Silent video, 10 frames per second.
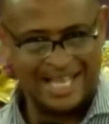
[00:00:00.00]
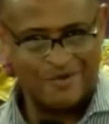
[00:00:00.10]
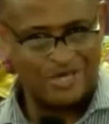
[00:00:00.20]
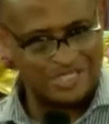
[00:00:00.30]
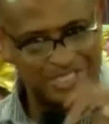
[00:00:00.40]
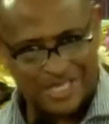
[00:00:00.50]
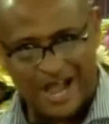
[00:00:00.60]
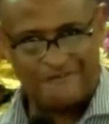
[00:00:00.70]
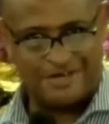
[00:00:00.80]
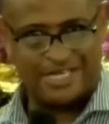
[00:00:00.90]
was
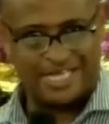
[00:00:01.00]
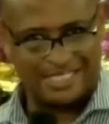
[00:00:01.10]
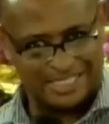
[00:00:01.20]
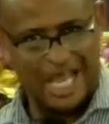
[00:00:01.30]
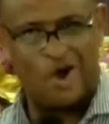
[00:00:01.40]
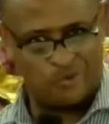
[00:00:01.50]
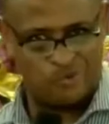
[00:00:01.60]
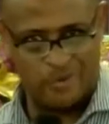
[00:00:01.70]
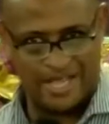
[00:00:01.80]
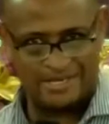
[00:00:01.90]
covered and dealt
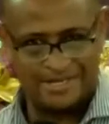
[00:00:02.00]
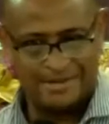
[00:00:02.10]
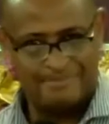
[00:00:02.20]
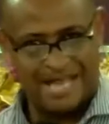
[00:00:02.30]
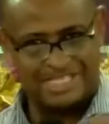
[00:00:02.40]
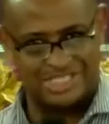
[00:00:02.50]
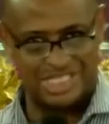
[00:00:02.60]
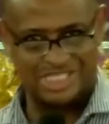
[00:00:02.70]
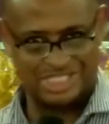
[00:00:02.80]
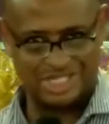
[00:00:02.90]
with by
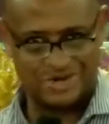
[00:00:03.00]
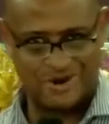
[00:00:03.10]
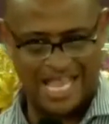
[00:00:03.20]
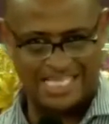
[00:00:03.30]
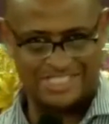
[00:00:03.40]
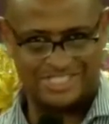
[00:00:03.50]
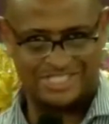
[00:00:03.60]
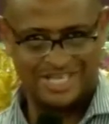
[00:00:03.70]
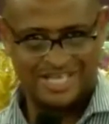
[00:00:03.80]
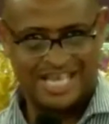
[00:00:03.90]
Jesus
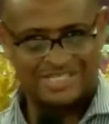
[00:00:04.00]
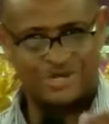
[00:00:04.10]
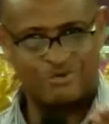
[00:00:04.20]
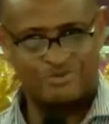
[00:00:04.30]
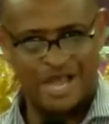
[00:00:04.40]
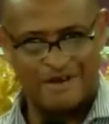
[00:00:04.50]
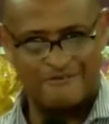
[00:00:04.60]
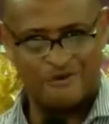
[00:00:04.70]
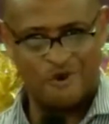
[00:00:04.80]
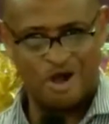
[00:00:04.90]
Christ. And so
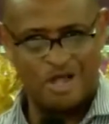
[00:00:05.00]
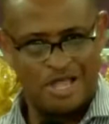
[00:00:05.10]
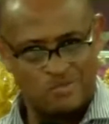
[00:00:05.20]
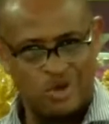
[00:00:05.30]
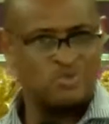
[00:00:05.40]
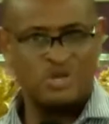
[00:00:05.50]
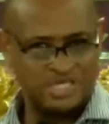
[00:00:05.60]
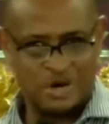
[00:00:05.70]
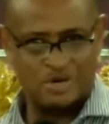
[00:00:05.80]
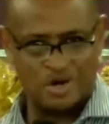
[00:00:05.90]
therefore, when we
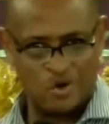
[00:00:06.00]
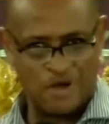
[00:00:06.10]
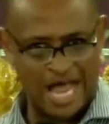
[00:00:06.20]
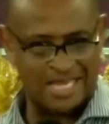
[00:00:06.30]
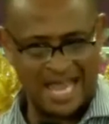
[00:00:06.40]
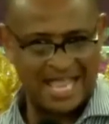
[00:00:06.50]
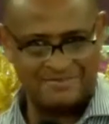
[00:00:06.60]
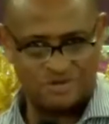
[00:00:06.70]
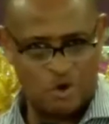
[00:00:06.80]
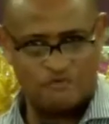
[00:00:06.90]
turn it over, our
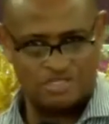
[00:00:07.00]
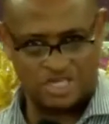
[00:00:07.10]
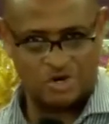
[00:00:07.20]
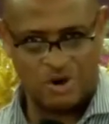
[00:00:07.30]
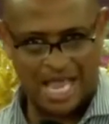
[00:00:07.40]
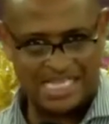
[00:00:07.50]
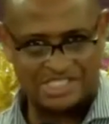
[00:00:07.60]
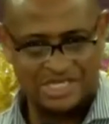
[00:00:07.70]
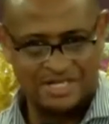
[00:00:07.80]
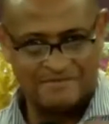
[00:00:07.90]
lives over to
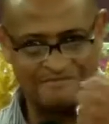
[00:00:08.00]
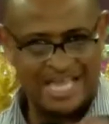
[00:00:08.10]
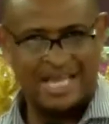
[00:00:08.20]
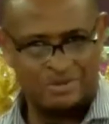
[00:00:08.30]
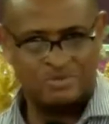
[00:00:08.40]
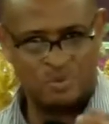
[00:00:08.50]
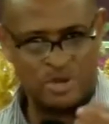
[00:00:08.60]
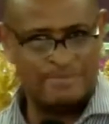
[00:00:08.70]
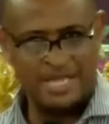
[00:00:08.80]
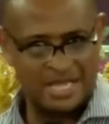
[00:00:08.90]
Christ, then
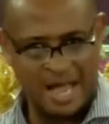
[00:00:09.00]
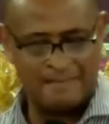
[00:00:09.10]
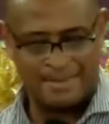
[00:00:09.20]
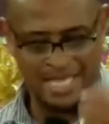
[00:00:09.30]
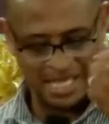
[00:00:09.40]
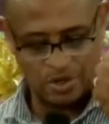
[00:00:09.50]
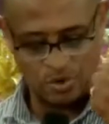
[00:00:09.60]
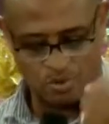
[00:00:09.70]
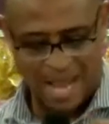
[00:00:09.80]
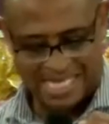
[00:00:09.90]
we become in
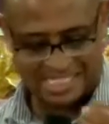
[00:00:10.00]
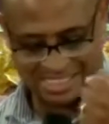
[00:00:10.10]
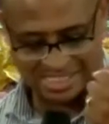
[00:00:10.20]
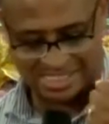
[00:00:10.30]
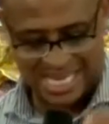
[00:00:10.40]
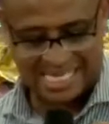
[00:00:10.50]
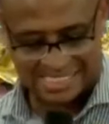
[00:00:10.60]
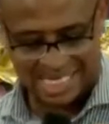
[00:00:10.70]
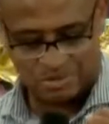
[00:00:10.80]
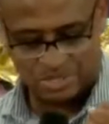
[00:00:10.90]
right
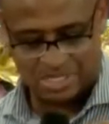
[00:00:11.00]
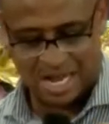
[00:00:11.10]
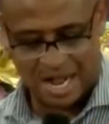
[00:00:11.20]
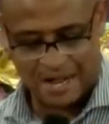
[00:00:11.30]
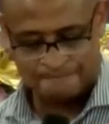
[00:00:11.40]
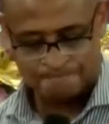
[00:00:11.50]
standing with God.